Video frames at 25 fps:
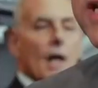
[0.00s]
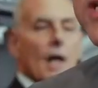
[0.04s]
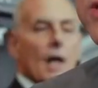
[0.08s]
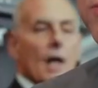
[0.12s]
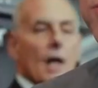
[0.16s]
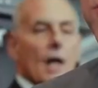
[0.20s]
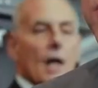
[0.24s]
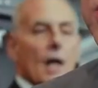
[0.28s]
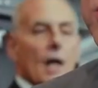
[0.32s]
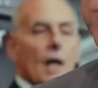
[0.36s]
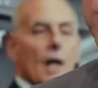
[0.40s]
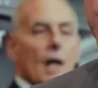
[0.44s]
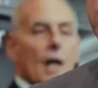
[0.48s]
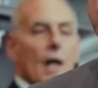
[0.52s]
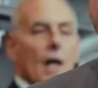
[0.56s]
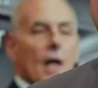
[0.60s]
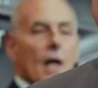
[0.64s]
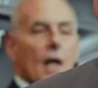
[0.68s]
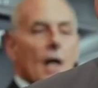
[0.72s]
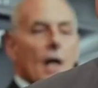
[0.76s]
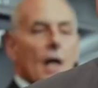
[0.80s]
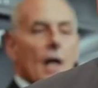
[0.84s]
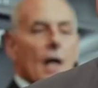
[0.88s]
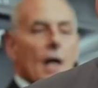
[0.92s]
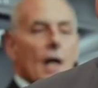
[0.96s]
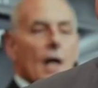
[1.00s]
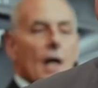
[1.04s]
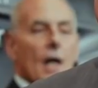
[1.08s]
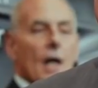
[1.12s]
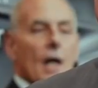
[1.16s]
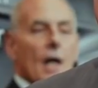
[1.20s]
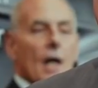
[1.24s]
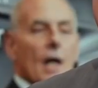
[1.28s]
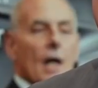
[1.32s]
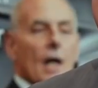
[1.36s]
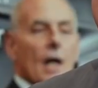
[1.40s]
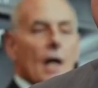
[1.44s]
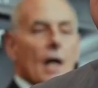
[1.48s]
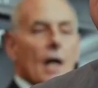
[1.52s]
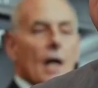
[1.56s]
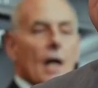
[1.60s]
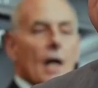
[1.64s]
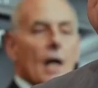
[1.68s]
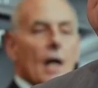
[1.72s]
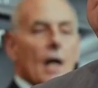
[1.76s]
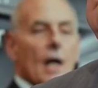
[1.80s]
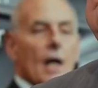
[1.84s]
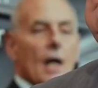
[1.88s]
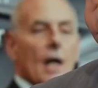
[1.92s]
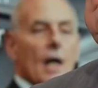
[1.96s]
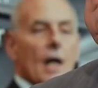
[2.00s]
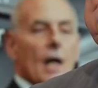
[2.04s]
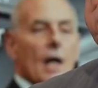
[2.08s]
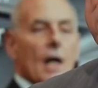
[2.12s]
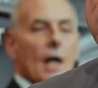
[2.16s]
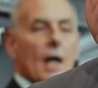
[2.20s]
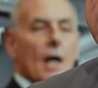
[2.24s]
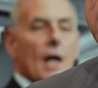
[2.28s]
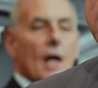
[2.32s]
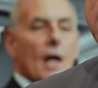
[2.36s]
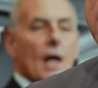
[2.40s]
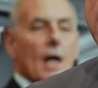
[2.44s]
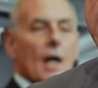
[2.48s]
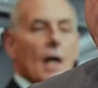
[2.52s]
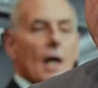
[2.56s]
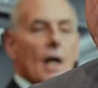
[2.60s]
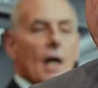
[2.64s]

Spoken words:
This person isn't speaking.